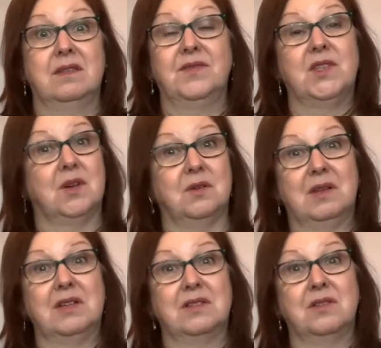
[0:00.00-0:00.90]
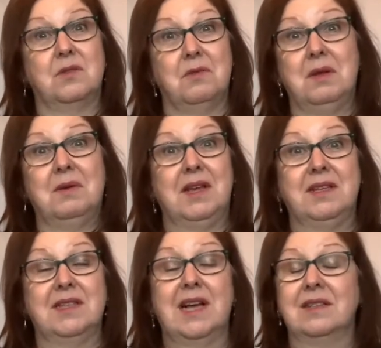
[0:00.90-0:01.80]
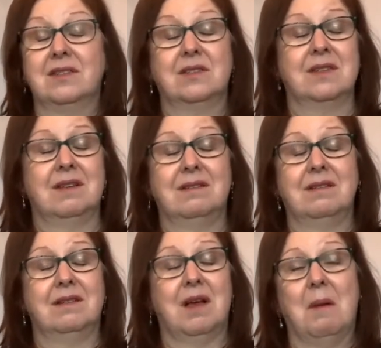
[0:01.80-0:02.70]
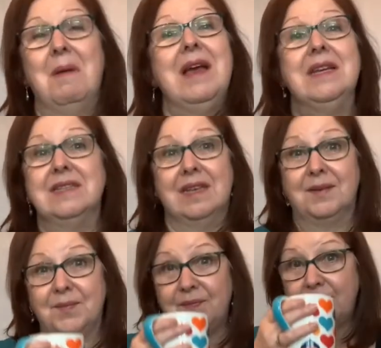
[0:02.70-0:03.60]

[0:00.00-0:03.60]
So that's 3 weeks. That's amazing.